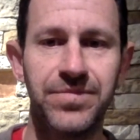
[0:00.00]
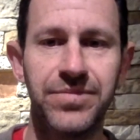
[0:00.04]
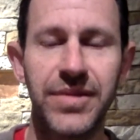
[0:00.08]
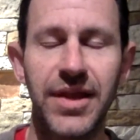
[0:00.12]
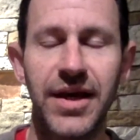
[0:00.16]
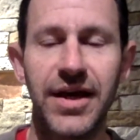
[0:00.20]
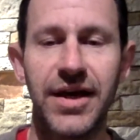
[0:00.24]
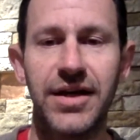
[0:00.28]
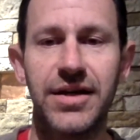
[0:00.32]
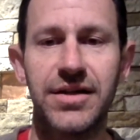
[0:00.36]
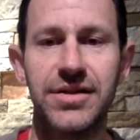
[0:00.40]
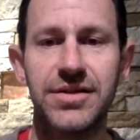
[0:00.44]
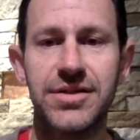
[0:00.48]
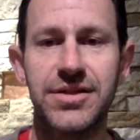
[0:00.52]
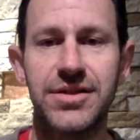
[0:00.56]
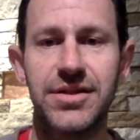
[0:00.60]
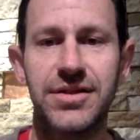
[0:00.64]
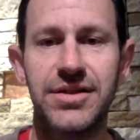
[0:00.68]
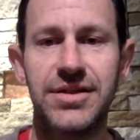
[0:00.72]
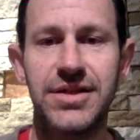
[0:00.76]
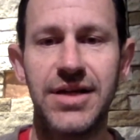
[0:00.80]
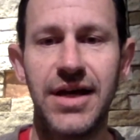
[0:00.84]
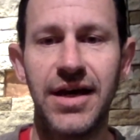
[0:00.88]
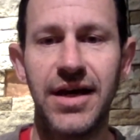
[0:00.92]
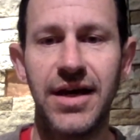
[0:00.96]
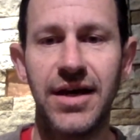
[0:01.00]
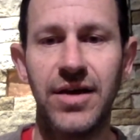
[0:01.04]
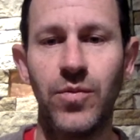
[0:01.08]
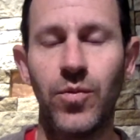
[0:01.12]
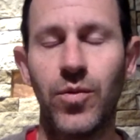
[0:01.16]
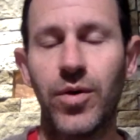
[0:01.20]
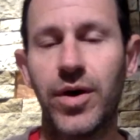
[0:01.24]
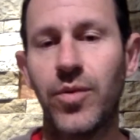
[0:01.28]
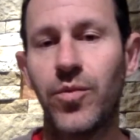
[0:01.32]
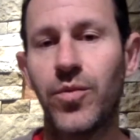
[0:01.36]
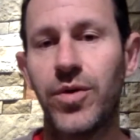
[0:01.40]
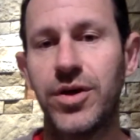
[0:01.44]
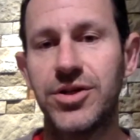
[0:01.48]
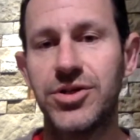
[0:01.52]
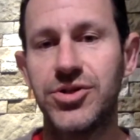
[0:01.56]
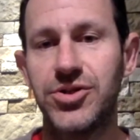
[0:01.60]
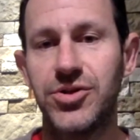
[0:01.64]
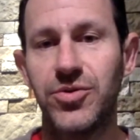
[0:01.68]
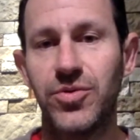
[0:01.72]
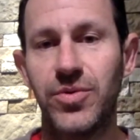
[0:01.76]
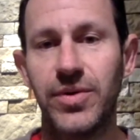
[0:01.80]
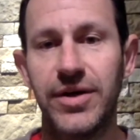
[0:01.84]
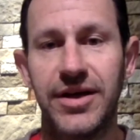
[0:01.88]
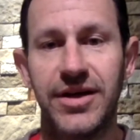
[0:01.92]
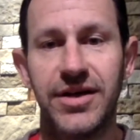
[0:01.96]
And today, what I want to
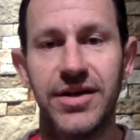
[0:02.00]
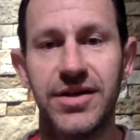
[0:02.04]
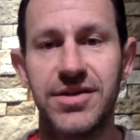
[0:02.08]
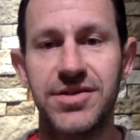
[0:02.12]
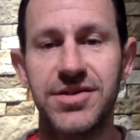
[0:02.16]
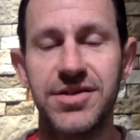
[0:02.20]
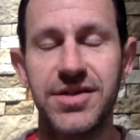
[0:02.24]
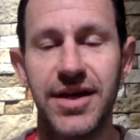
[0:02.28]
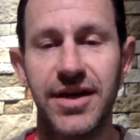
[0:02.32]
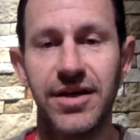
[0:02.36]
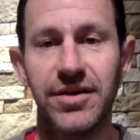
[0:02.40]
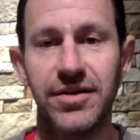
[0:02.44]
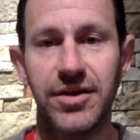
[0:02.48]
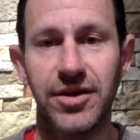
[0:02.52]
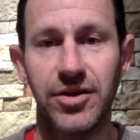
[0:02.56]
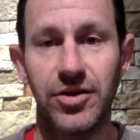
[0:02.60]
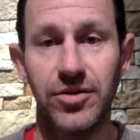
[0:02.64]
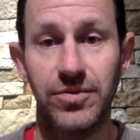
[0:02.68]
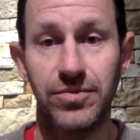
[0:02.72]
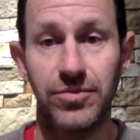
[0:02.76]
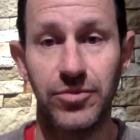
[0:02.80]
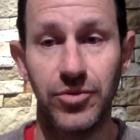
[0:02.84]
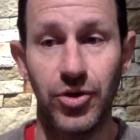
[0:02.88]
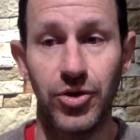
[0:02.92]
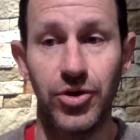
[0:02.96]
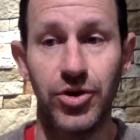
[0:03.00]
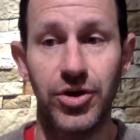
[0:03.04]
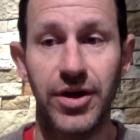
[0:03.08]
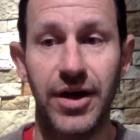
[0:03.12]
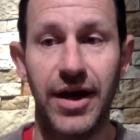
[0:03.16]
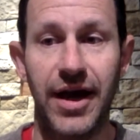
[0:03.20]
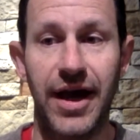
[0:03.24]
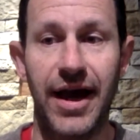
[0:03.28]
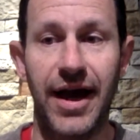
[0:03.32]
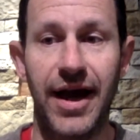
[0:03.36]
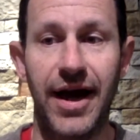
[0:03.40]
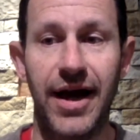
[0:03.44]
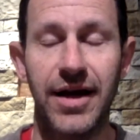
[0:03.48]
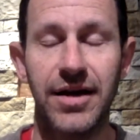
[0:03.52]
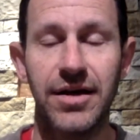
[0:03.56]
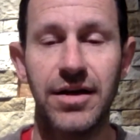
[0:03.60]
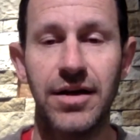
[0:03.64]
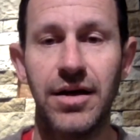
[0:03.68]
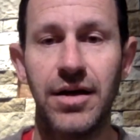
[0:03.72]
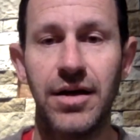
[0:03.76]
do is take a little look at